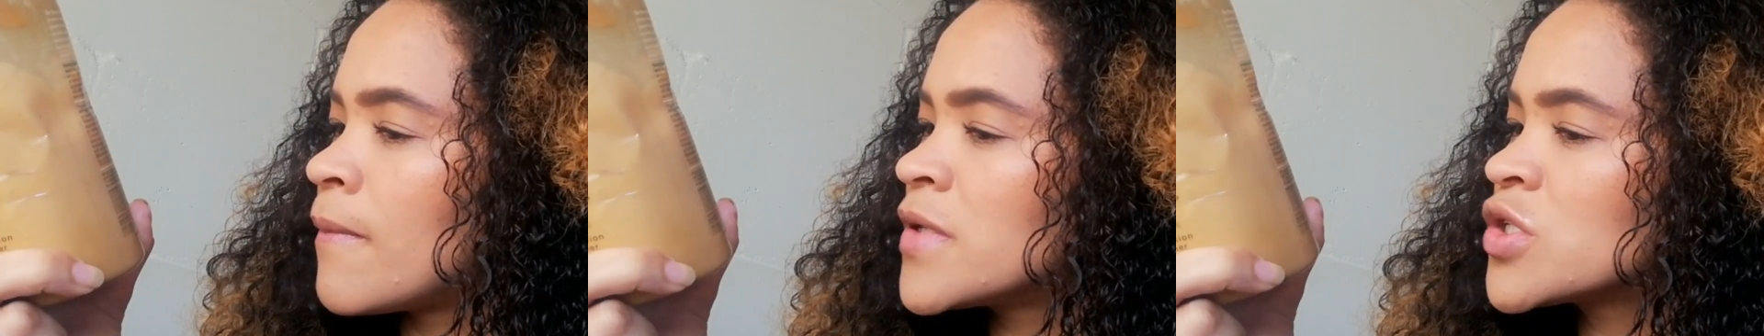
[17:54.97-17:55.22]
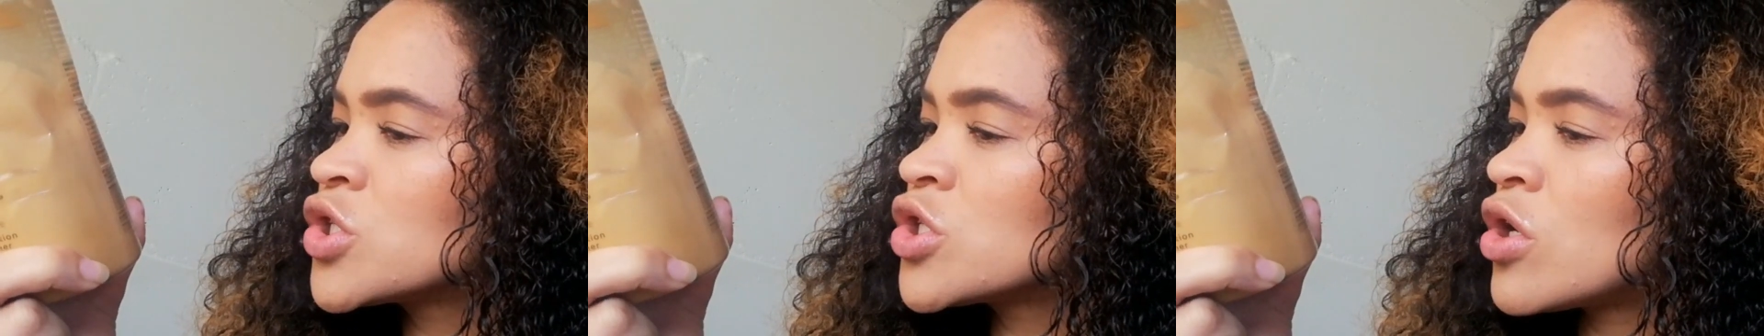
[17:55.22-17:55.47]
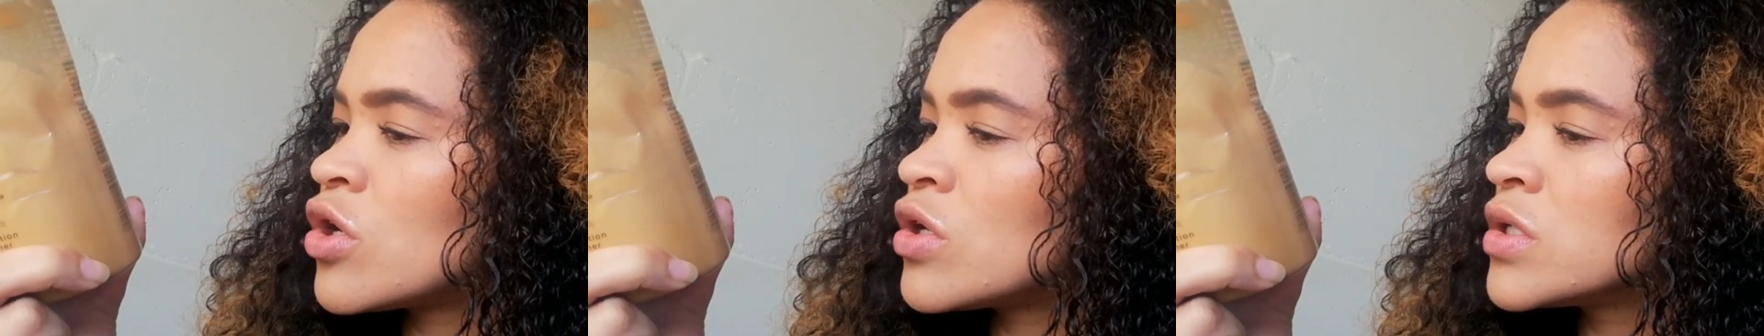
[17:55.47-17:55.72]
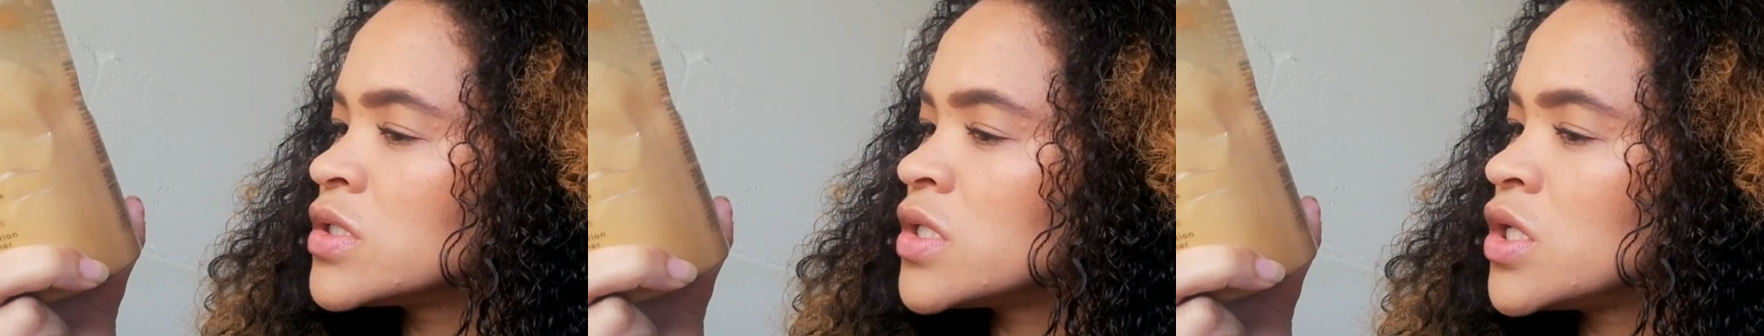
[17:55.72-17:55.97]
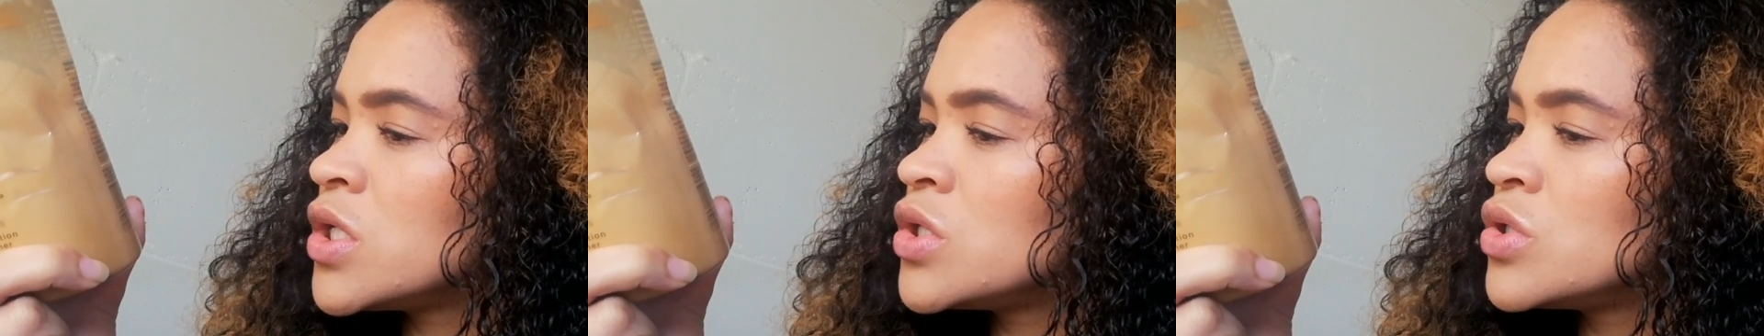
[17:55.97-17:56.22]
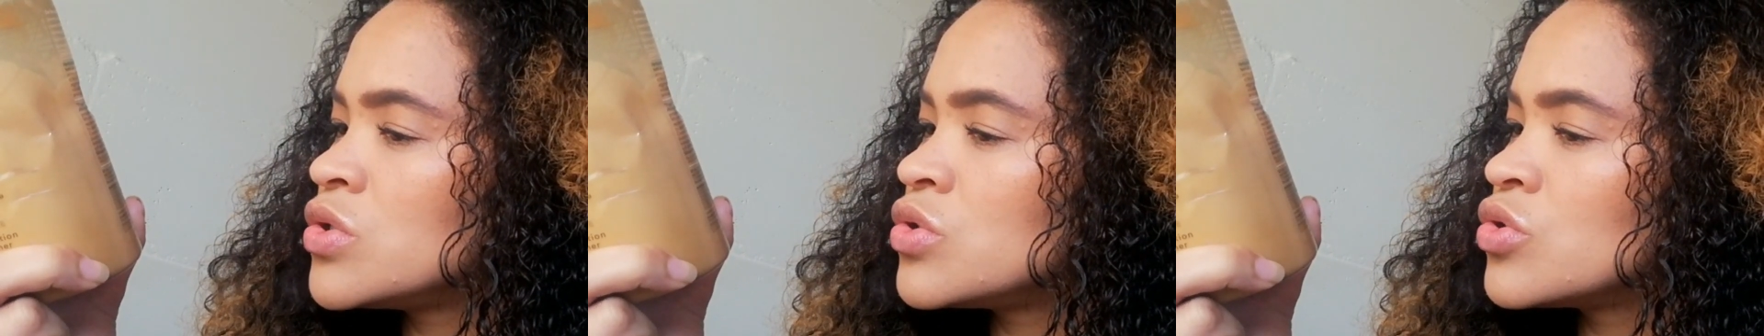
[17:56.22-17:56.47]
massage
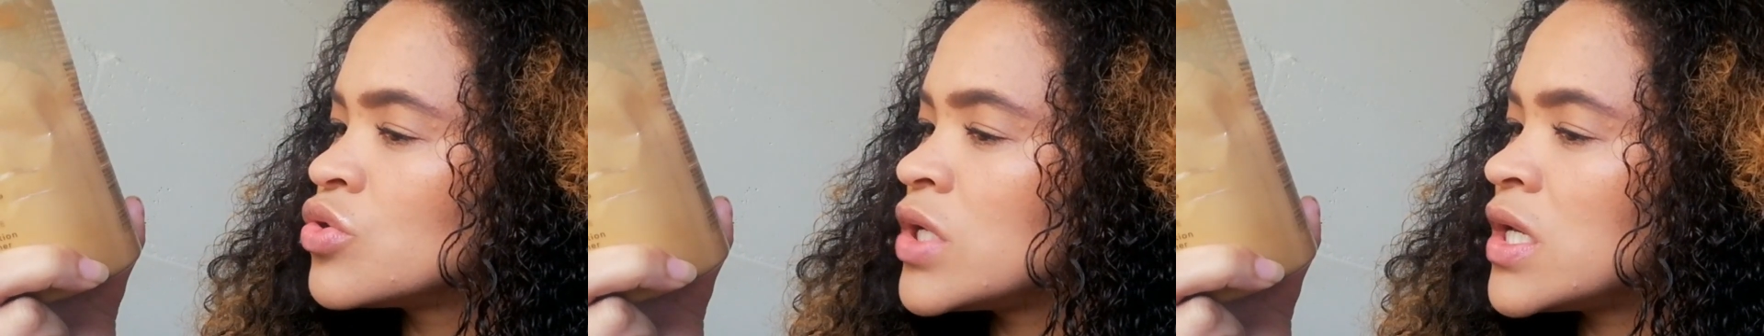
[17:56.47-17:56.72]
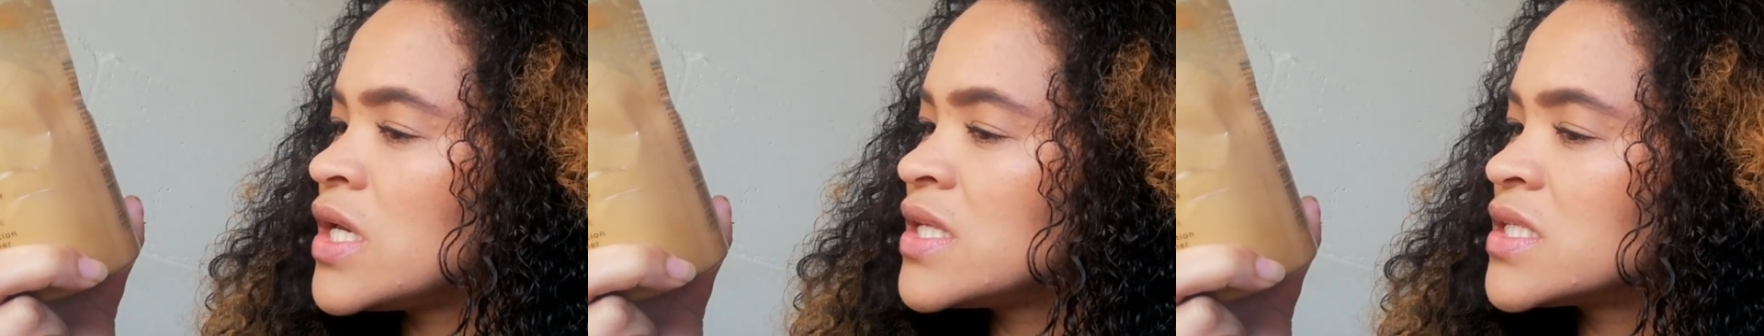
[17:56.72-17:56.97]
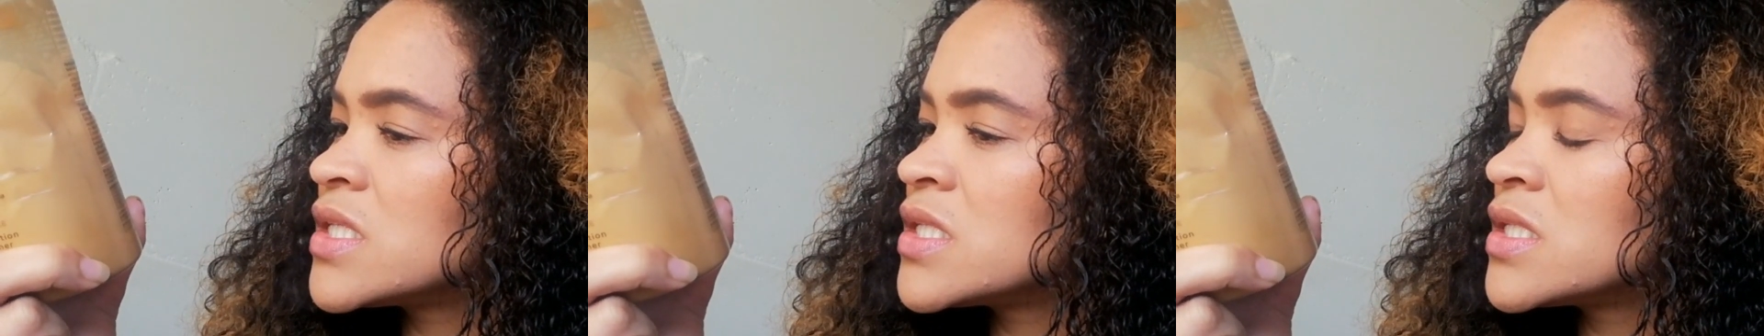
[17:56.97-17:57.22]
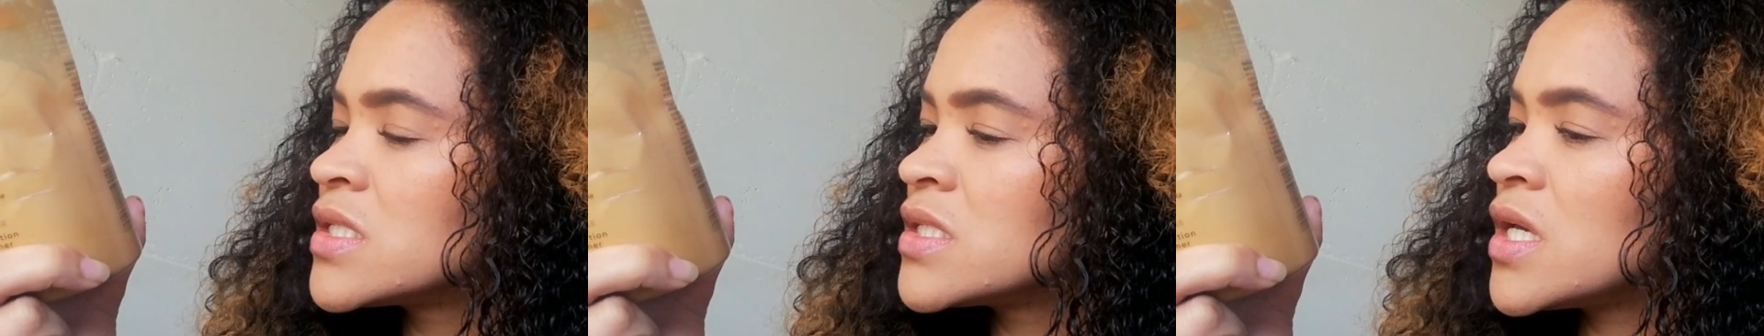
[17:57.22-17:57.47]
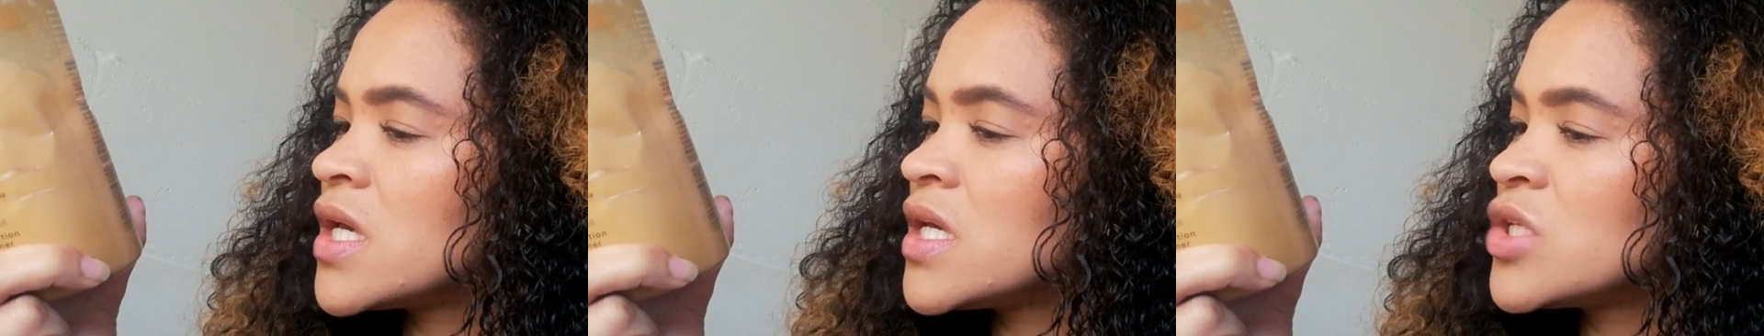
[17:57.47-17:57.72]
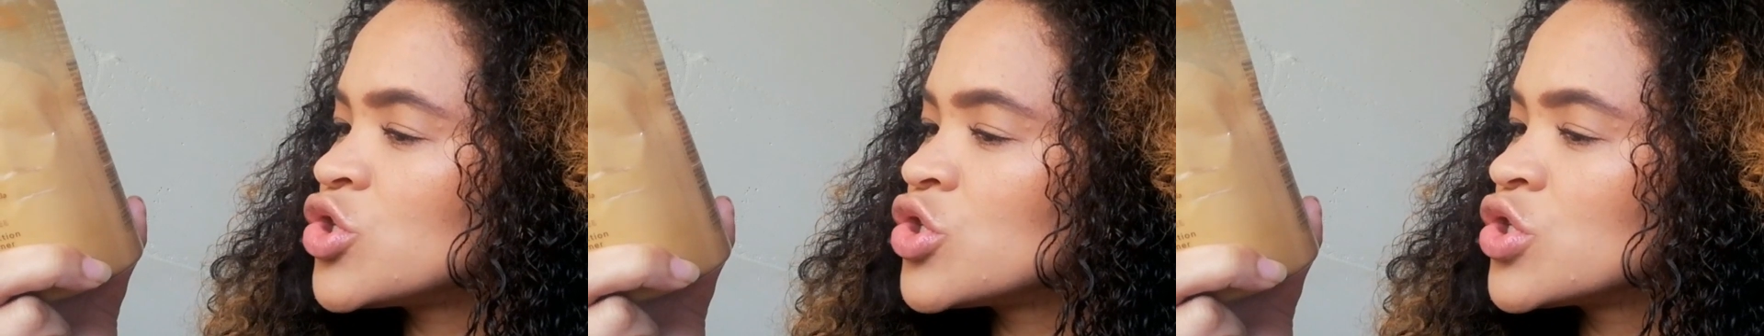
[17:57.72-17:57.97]
into each
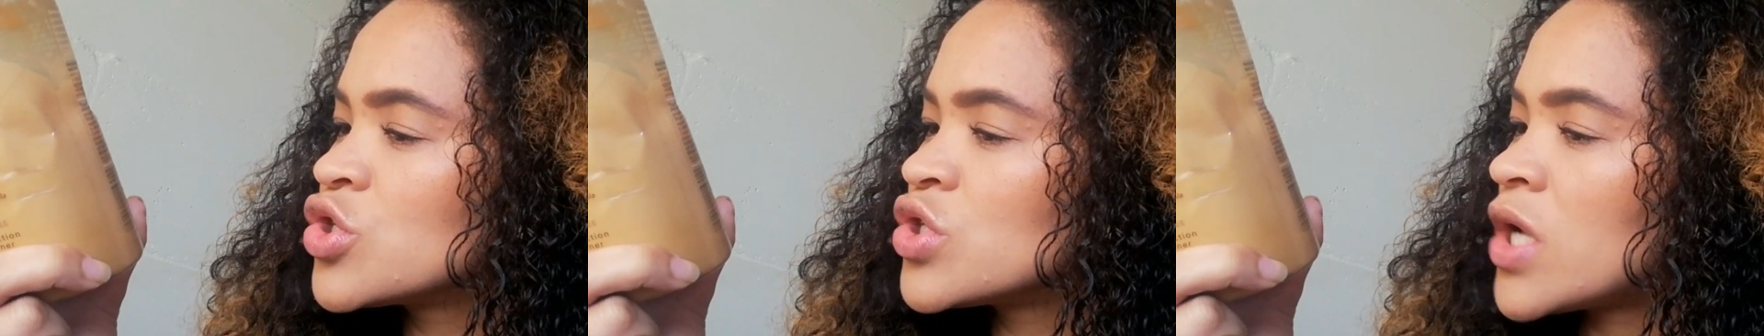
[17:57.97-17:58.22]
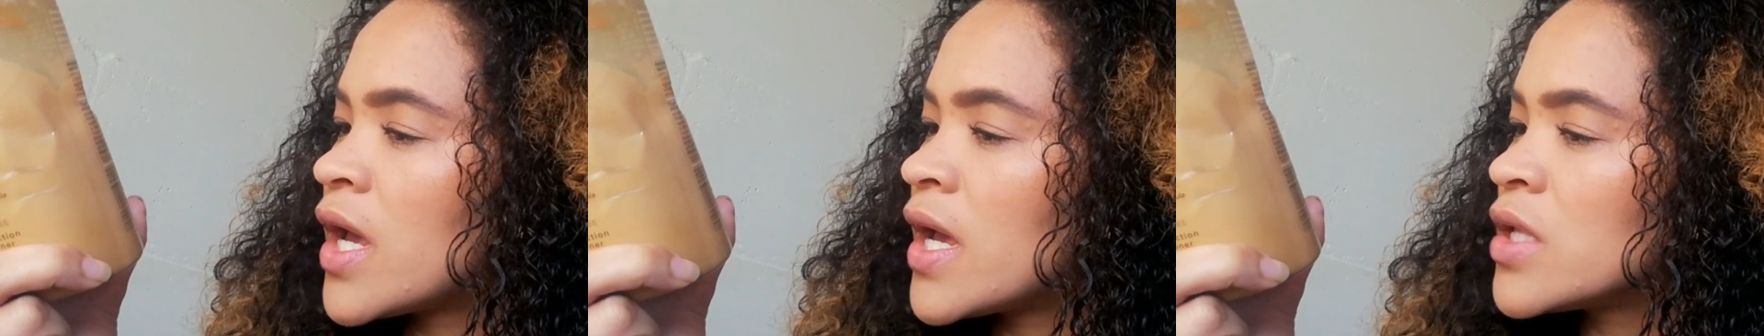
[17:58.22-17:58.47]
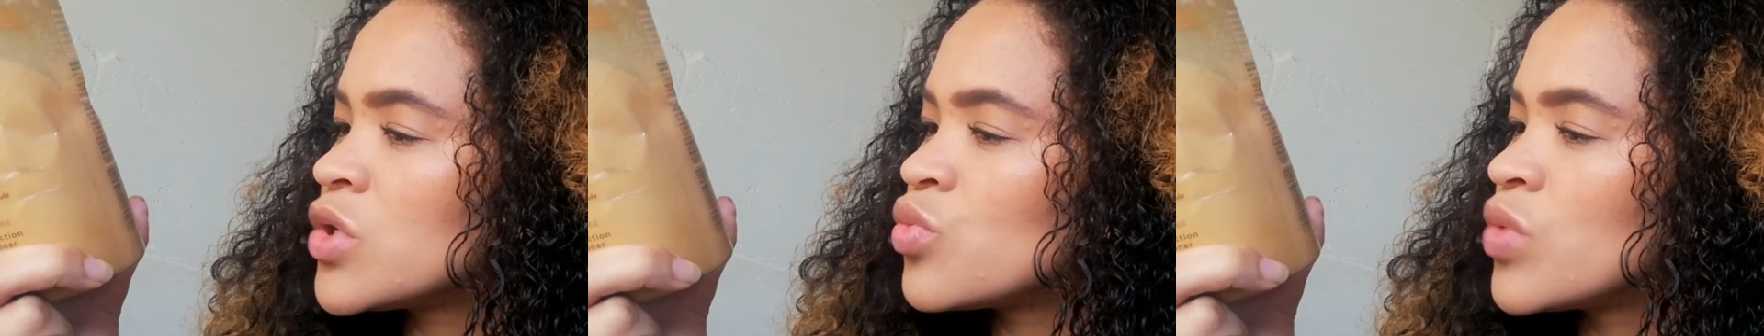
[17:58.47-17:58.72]
strand,